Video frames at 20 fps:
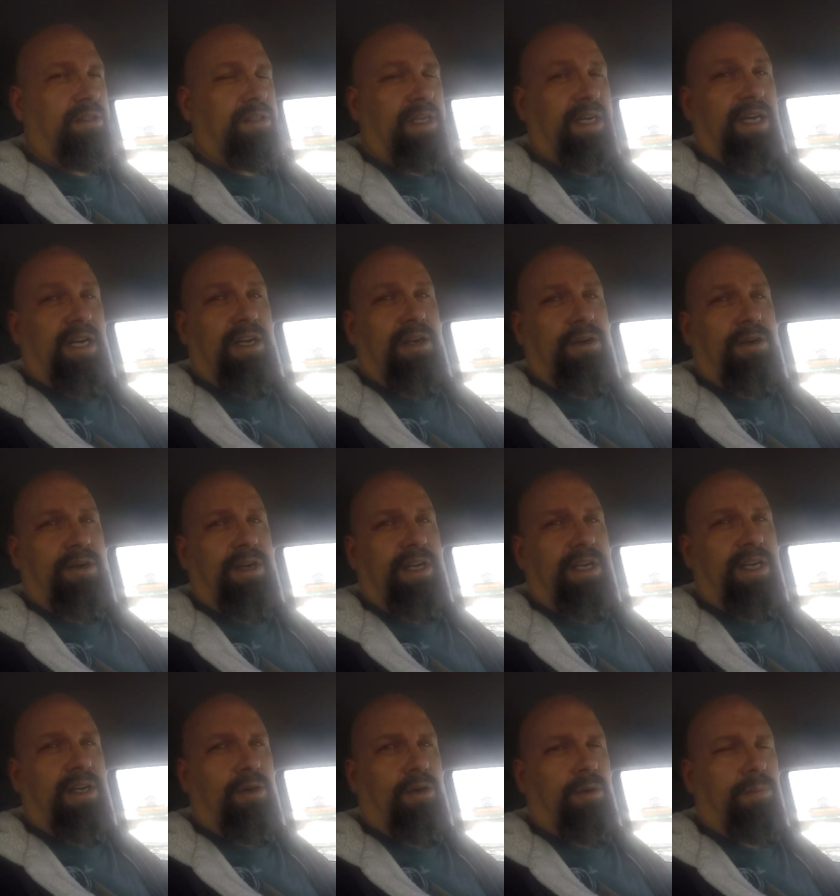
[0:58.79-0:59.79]
I gotta hurry
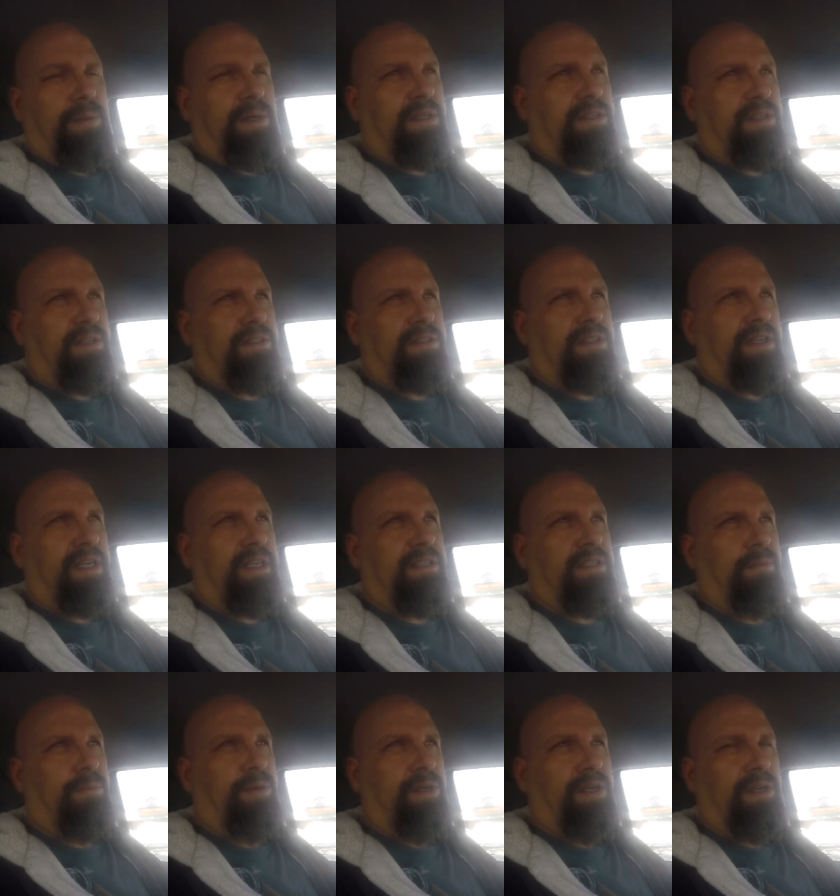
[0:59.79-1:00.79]
and get home because there's like
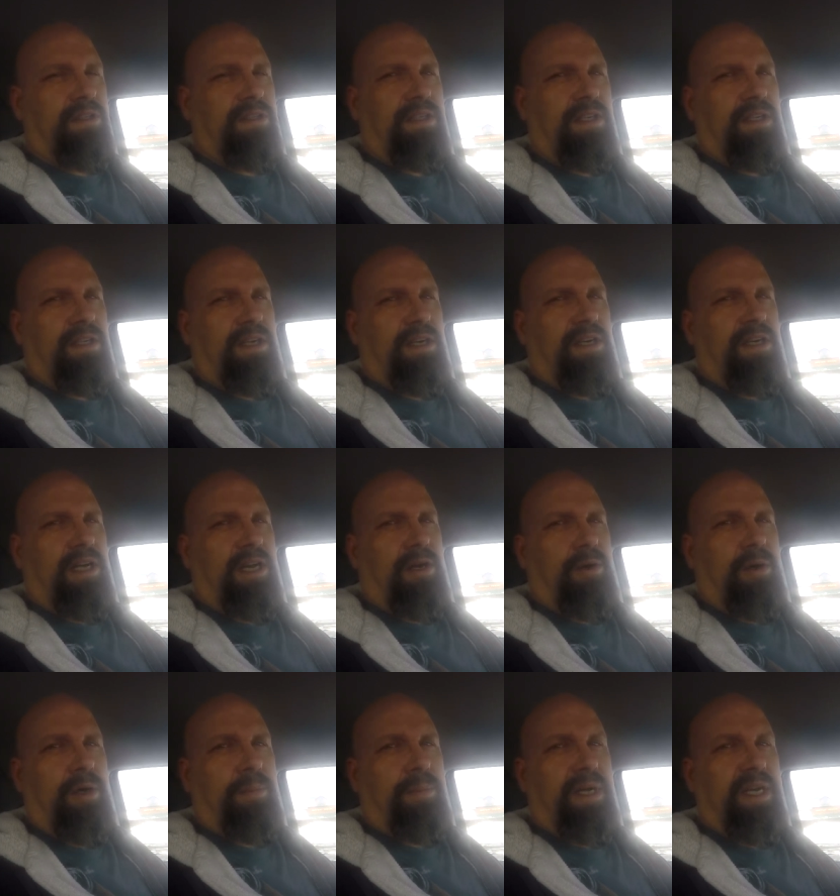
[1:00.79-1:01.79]
some reels sitting there and I
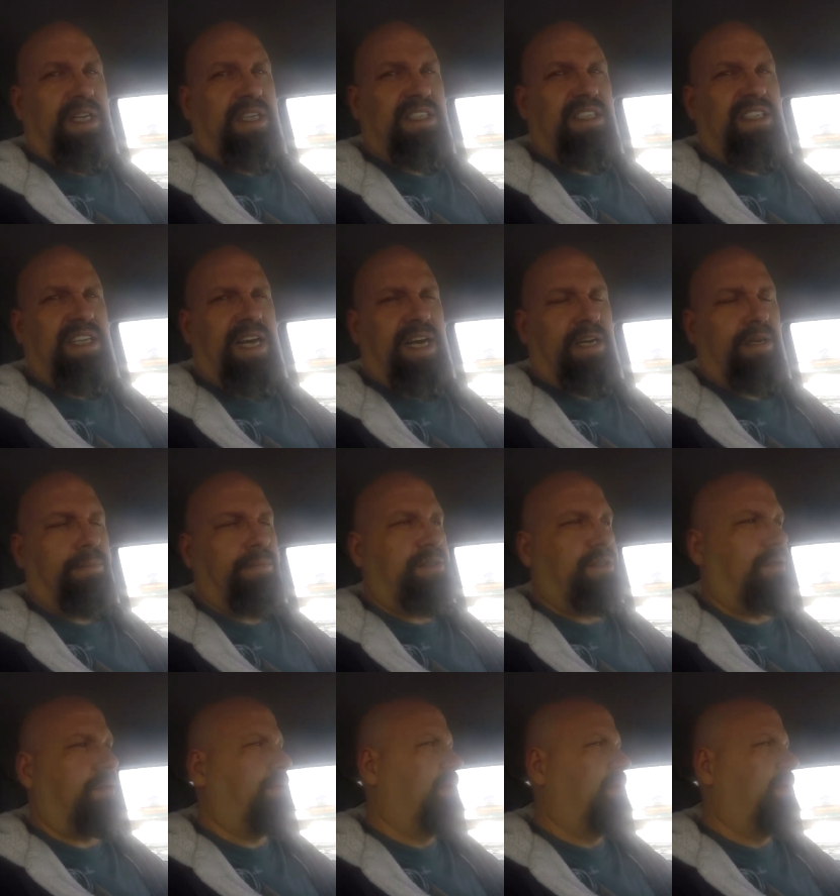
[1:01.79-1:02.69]
don't want anybody to snag them, so.